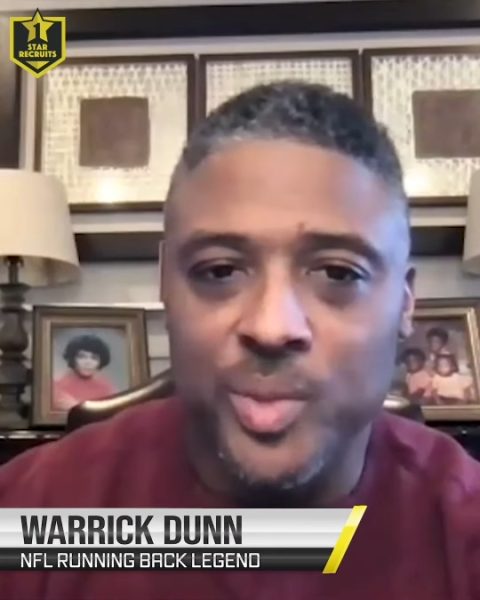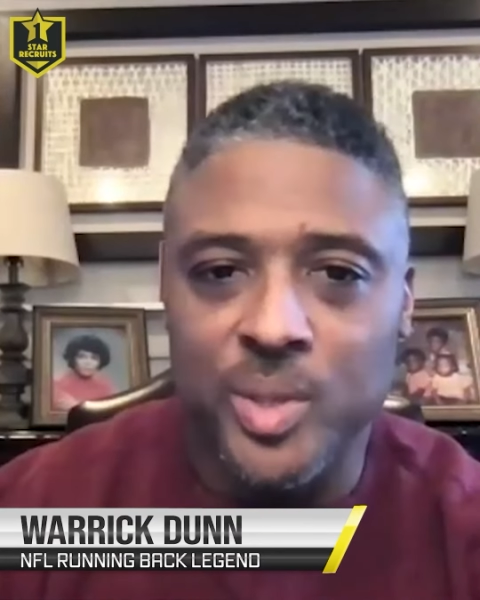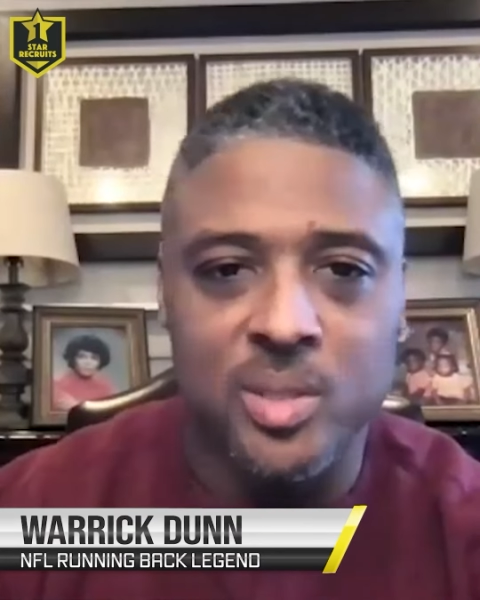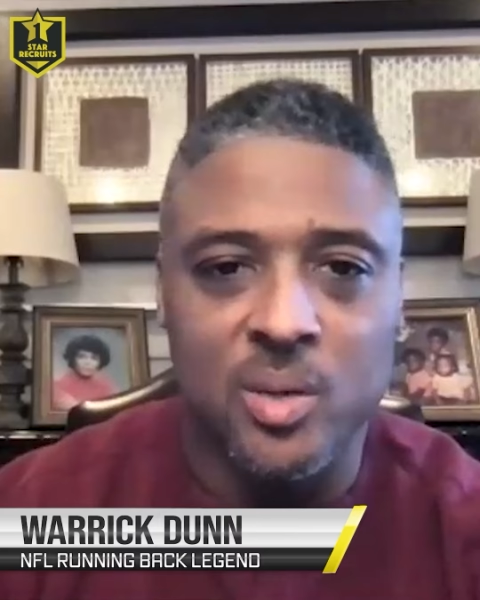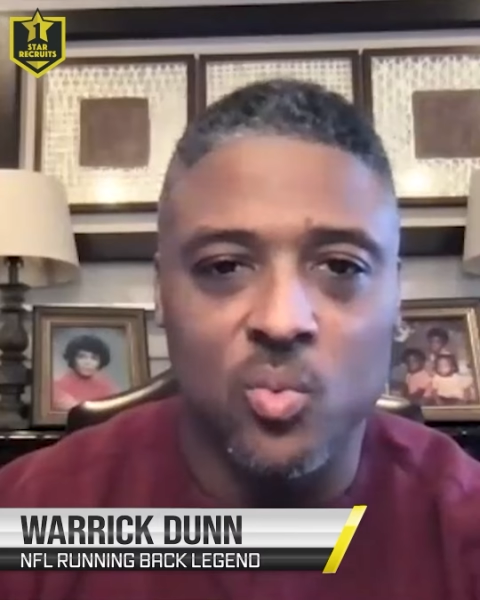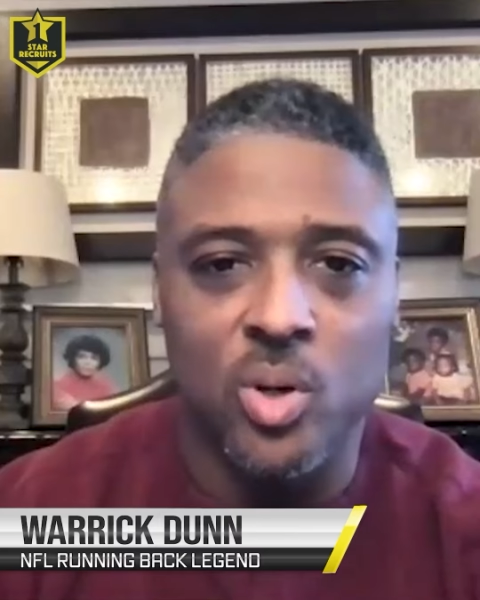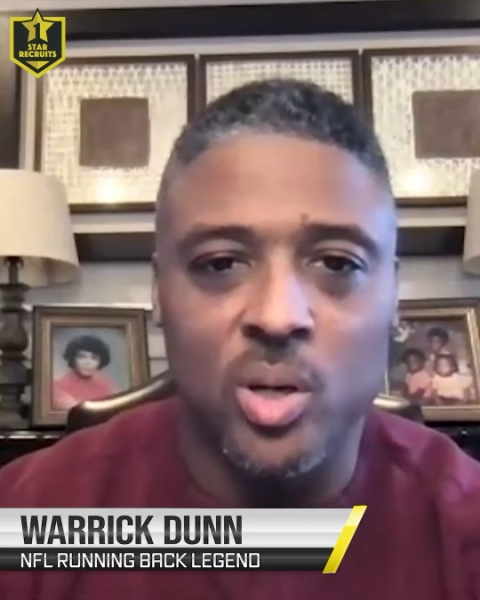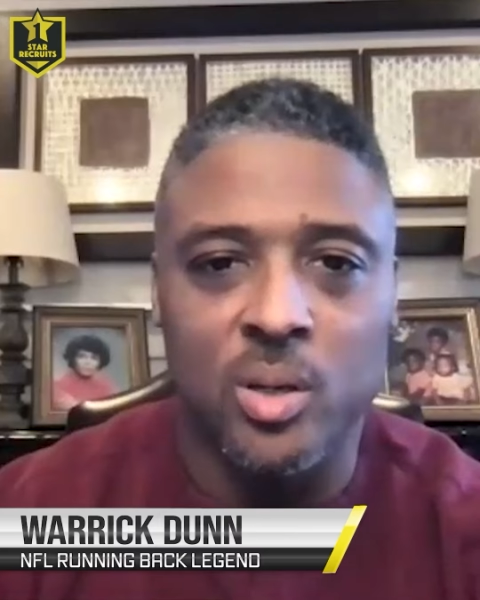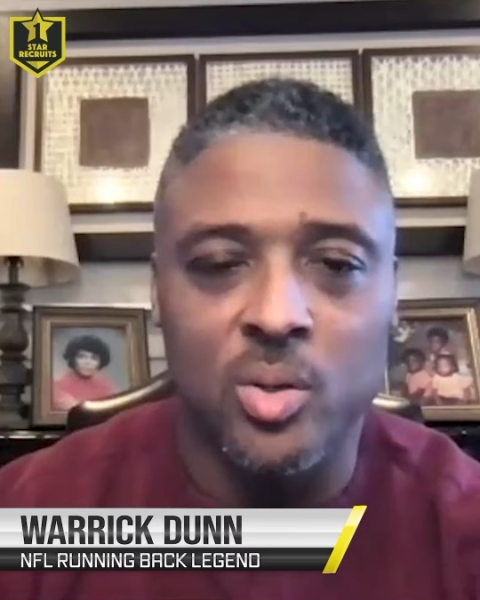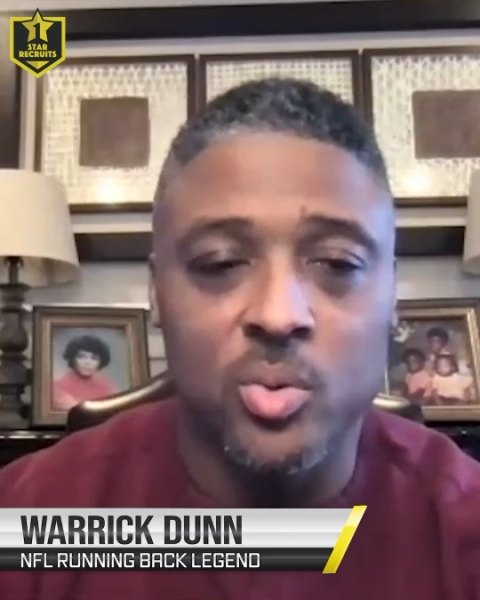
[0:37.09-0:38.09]
There's
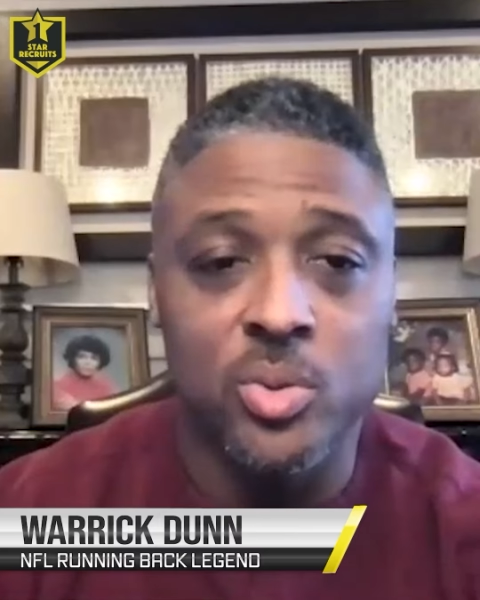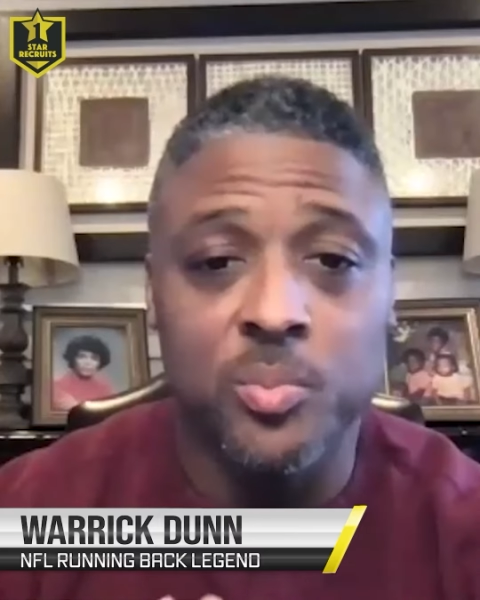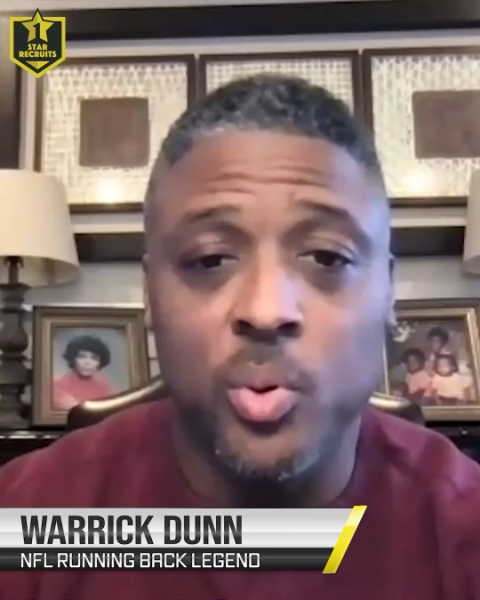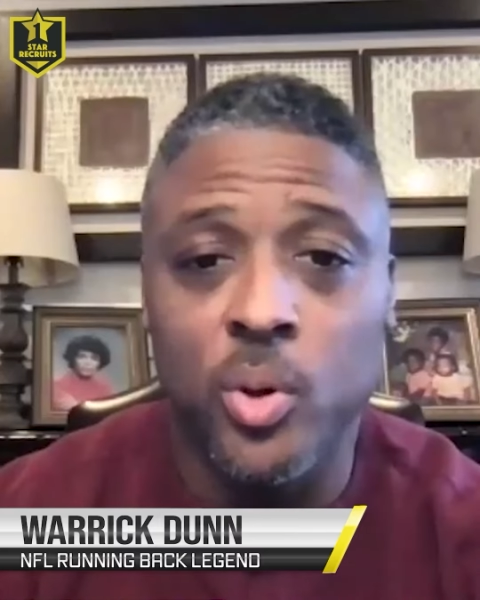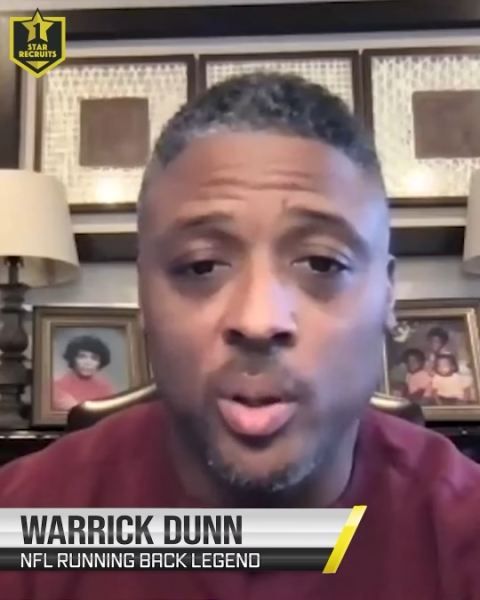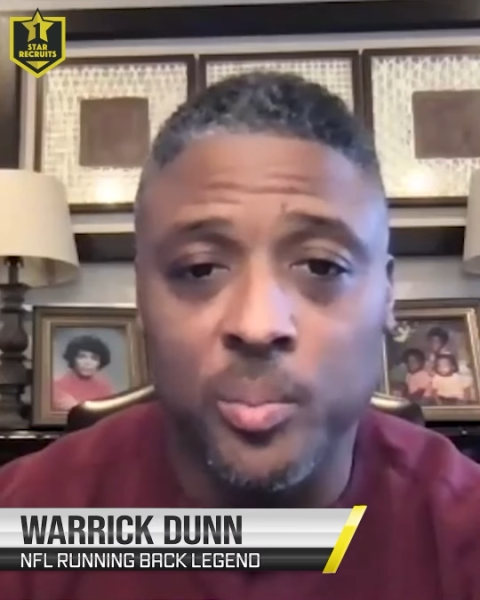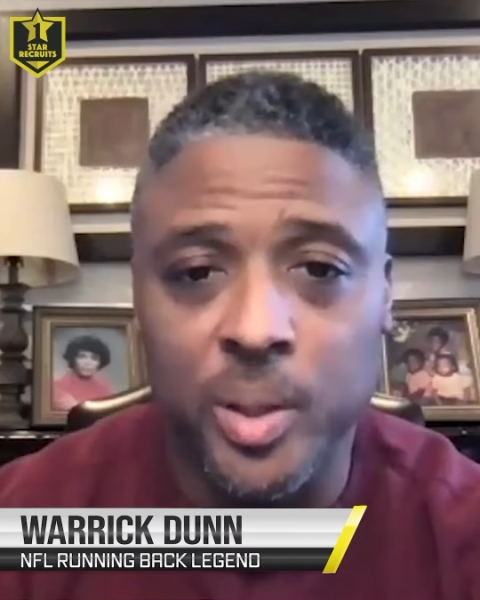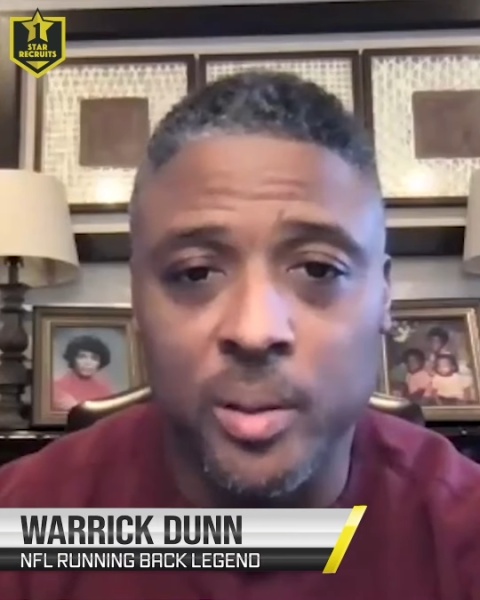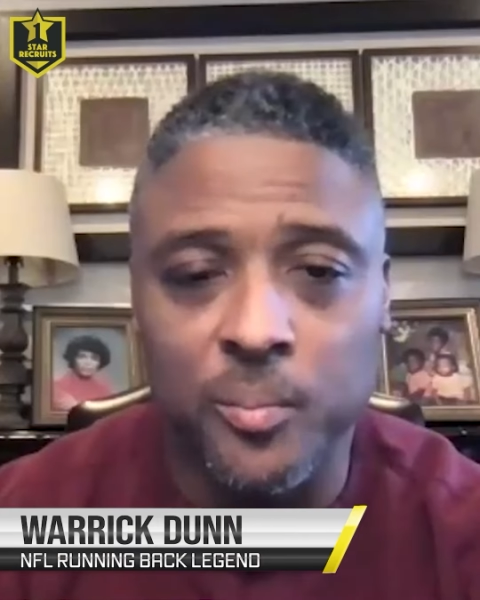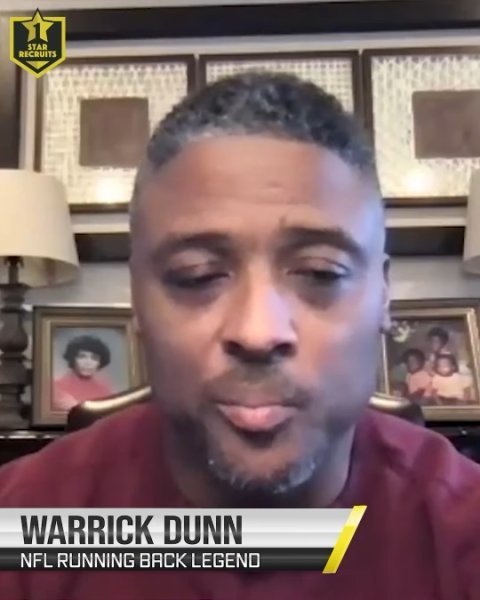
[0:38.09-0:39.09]
someone who supported
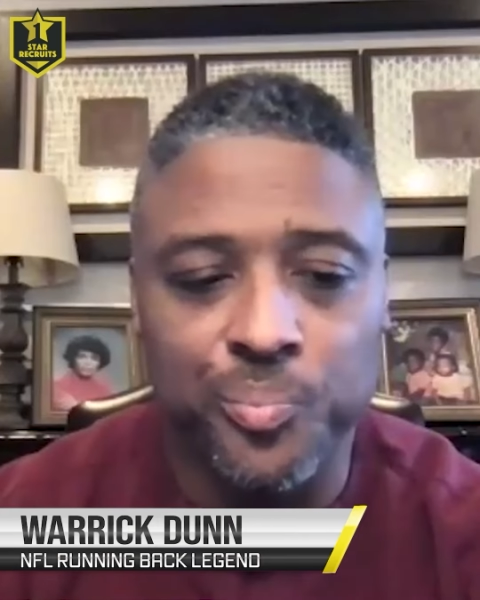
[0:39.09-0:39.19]
me.